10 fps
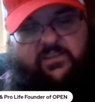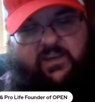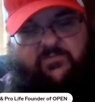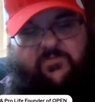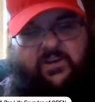
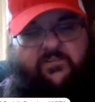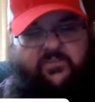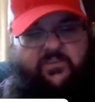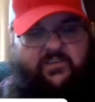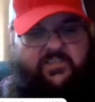I
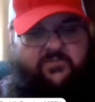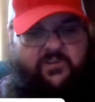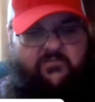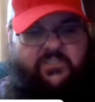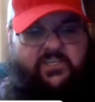found this
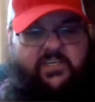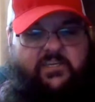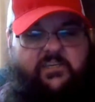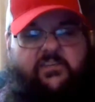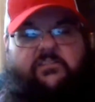when I was a
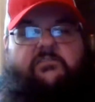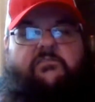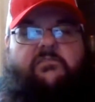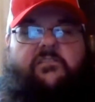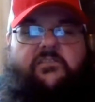kid.
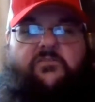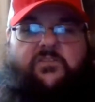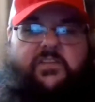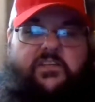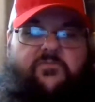These
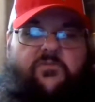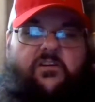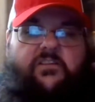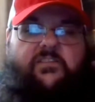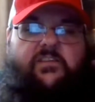little teeny
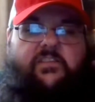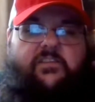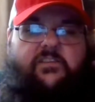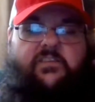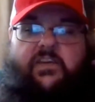frogs like
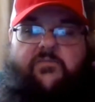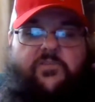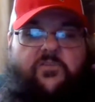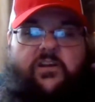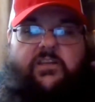this. I have
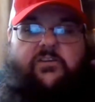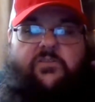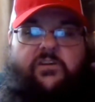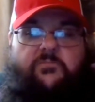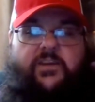no idea
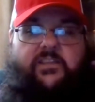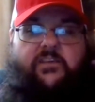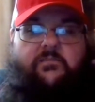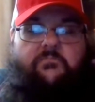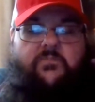who the hell made
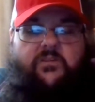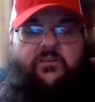them.